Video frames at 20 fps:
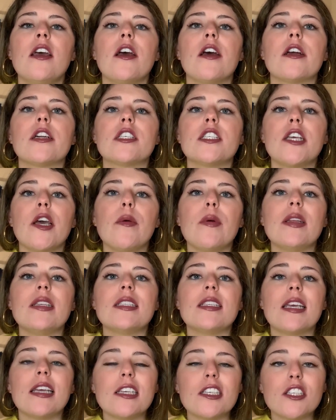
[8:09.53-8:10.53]
are so
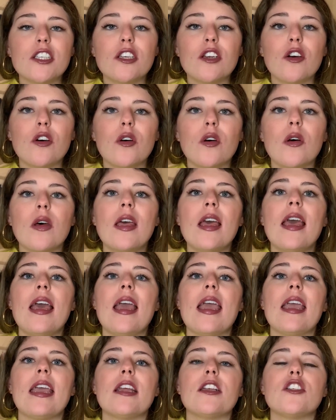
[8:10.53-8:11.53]
intentional
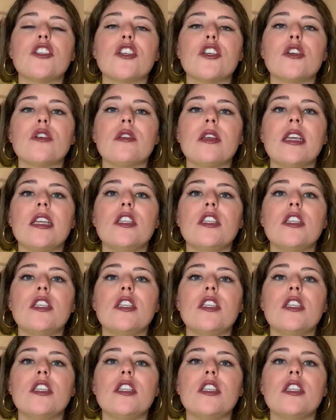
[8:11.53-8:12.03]
and truly